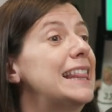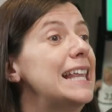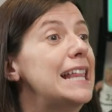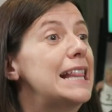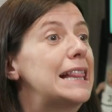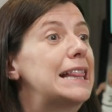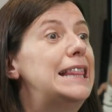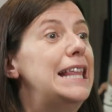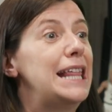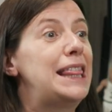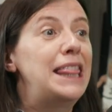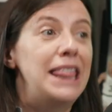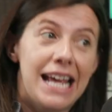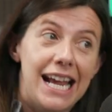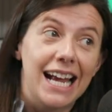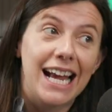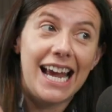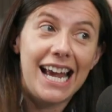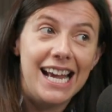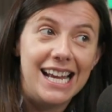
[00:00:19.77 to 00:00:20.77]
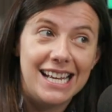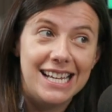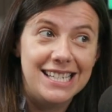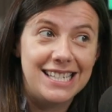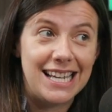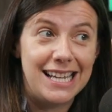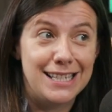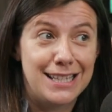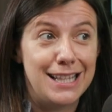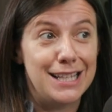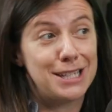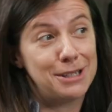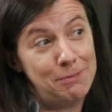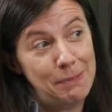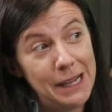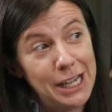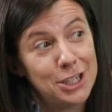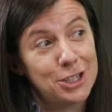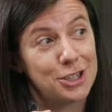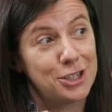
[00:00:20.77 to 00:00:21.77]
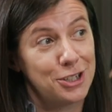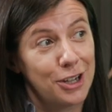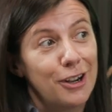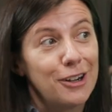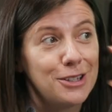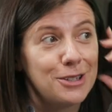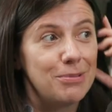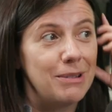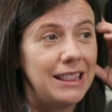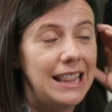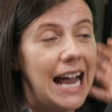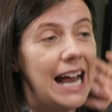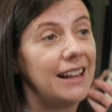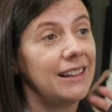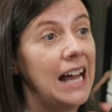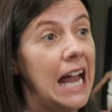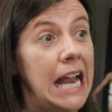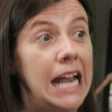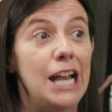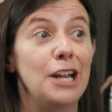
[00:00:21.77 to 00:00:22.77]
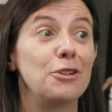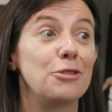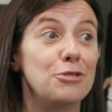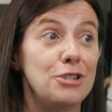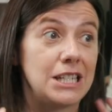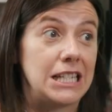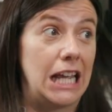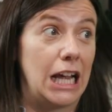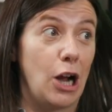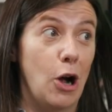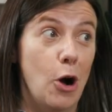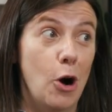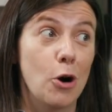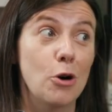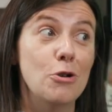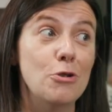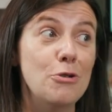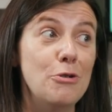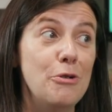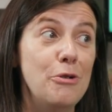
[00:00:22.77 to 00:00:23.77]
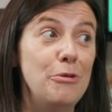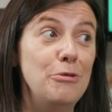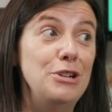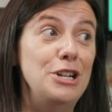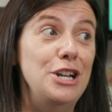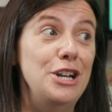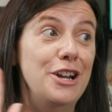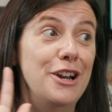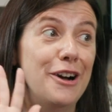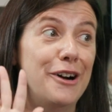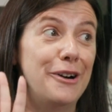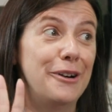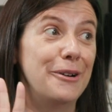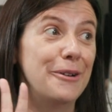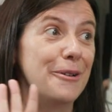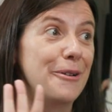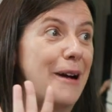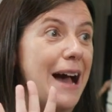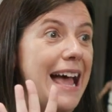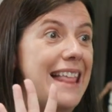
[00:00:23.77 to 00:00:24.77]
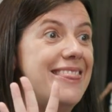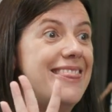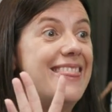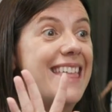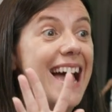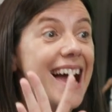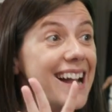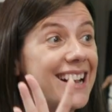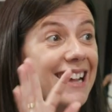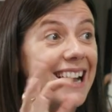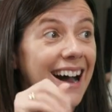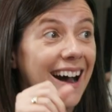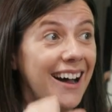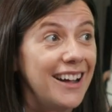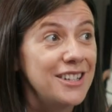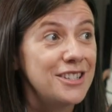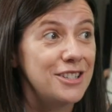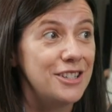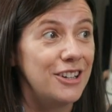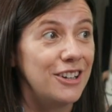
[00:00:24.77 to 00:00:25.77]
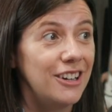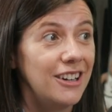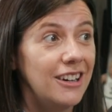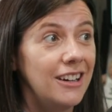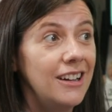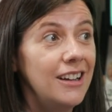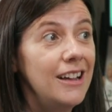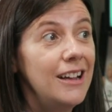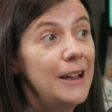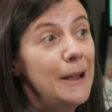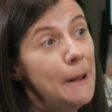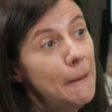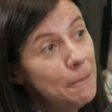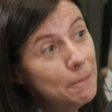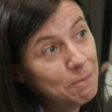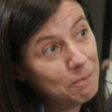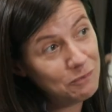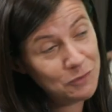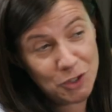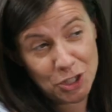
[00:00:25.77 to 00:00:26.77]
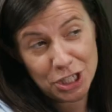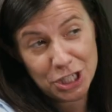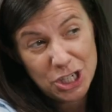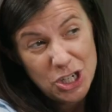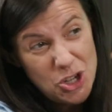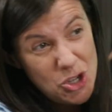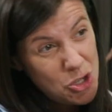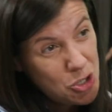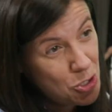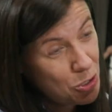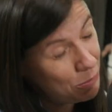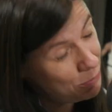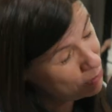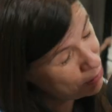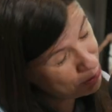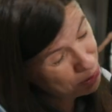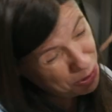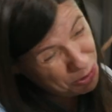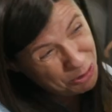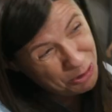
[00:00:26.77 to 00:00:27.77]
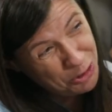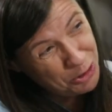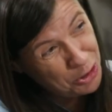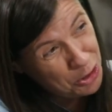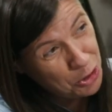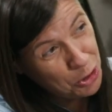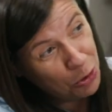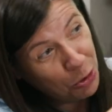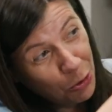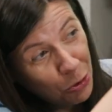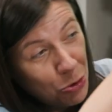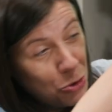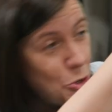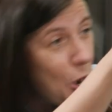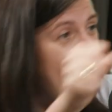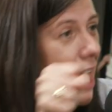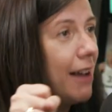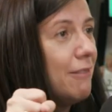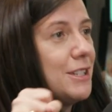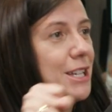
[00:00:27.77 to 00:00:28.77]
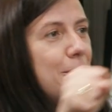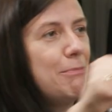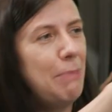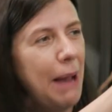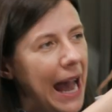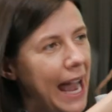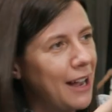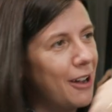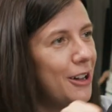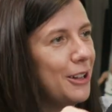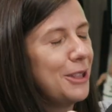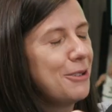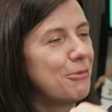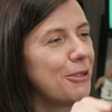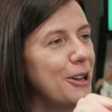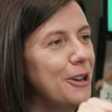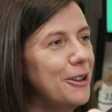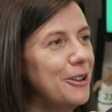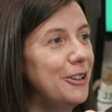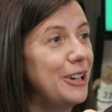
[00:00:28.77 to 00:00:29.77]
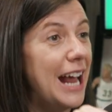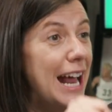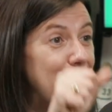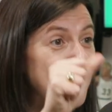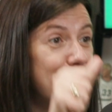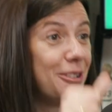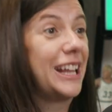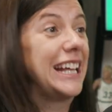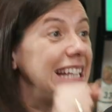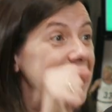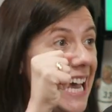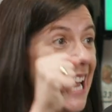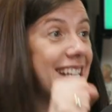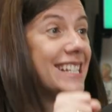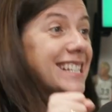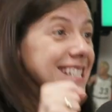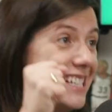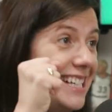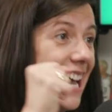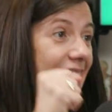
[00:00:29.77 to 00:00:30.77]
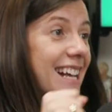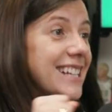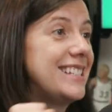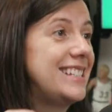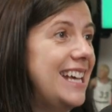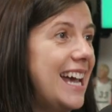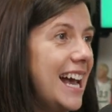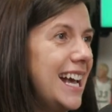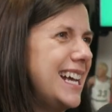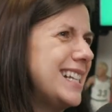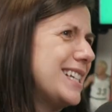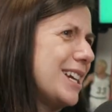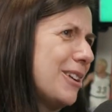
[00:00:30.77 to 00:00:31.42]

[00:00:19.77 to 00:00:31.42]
the thing is the speech starts with that line, and you're just like, oh no, and then Costner just drives it back on the road, and you're like, yes, yeah, it's